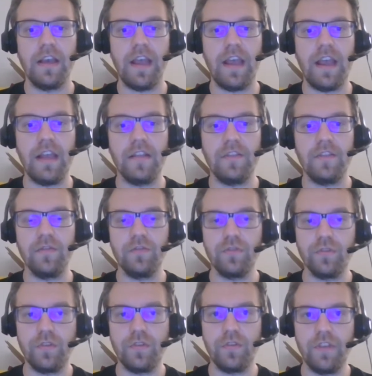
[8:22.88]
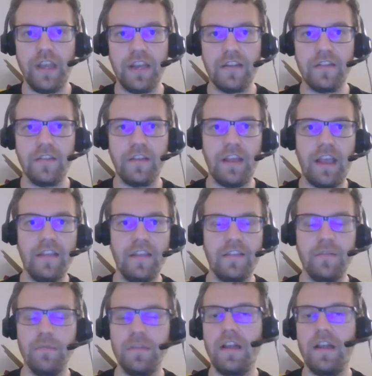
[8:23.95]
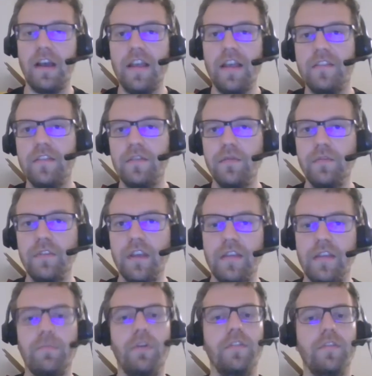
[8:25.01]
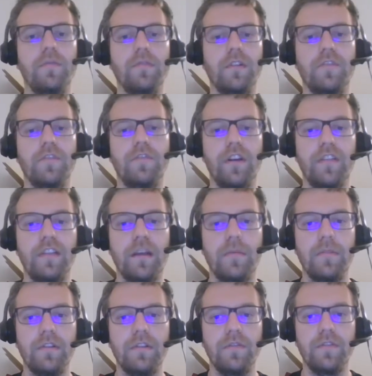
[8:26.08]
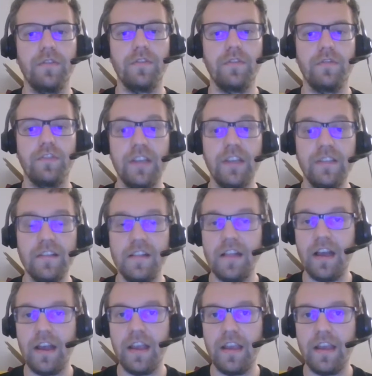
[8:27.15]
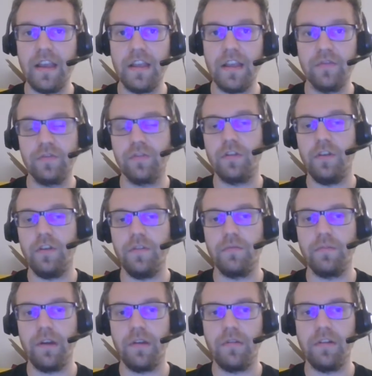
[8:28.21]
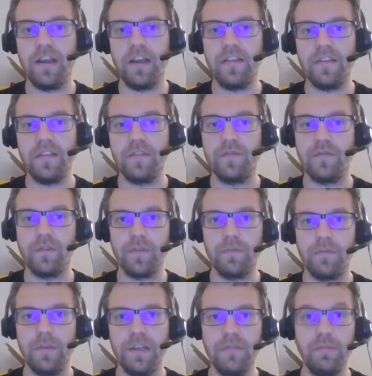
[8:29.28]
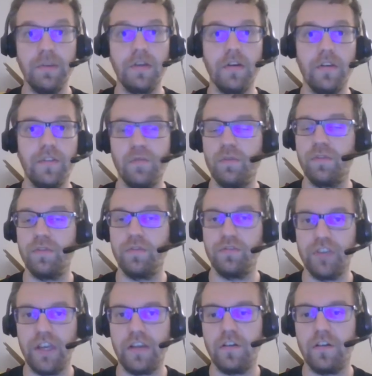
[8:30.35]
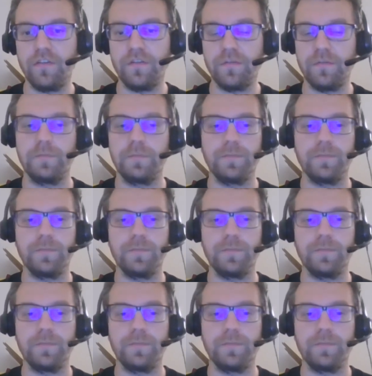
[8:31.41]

And you should connect as similar as the user as possible. For example, use JCLI, and you should also parallelize this for speed because you want to check often.